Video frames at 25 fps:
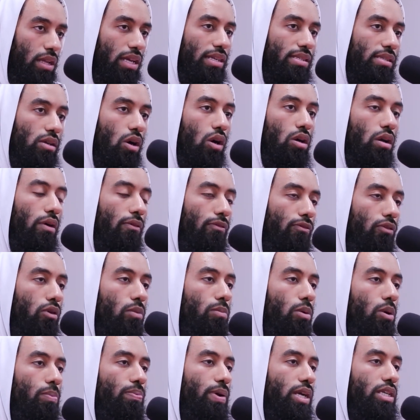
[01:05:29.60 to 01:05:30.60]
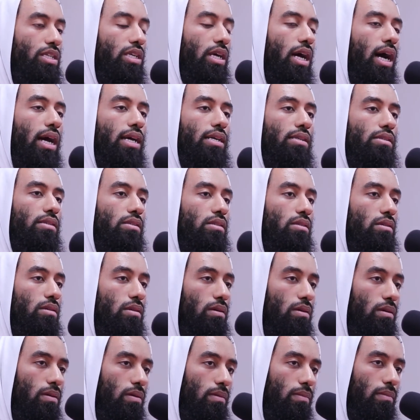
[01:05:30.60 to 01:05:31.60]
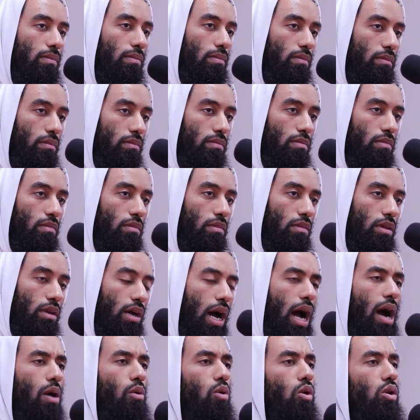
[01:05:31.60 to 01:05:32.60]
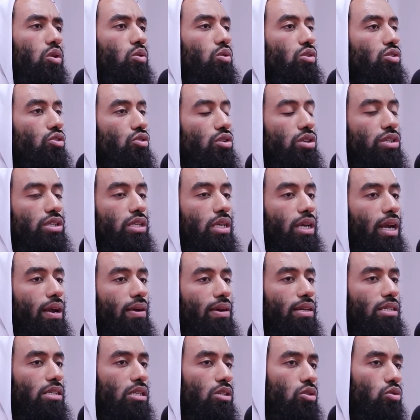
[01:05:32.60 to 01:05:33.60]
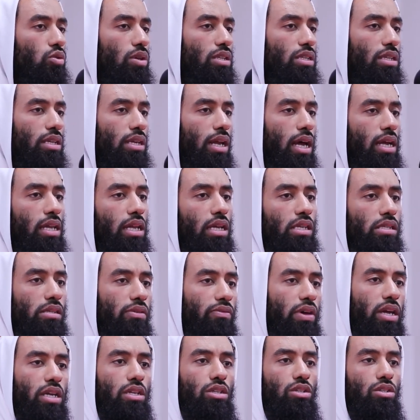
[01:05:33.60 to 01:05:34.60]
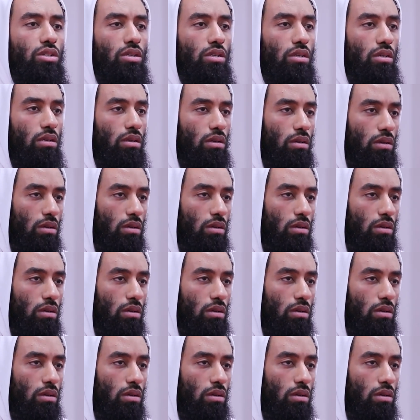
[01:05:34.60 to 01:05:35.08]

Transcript: Yes, on a football pitch, guys. How old was Christian Eriksen? 29 years of age.